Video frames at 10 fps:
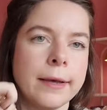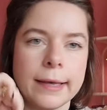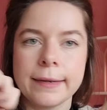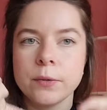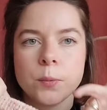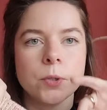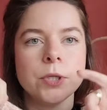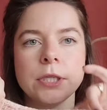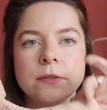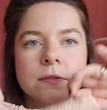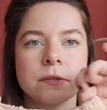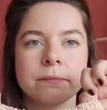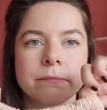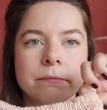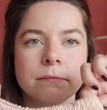And it will need
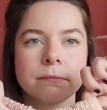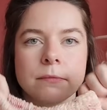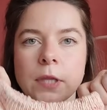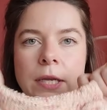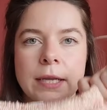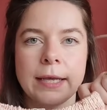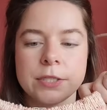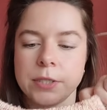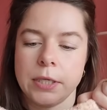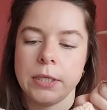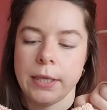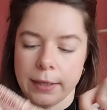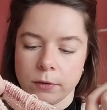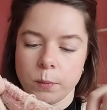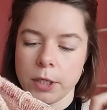an elastic in the
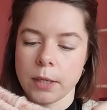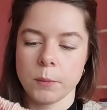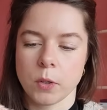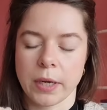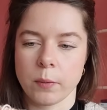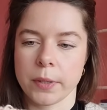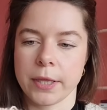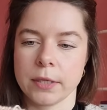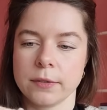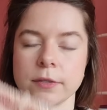end, but I'm okay with that.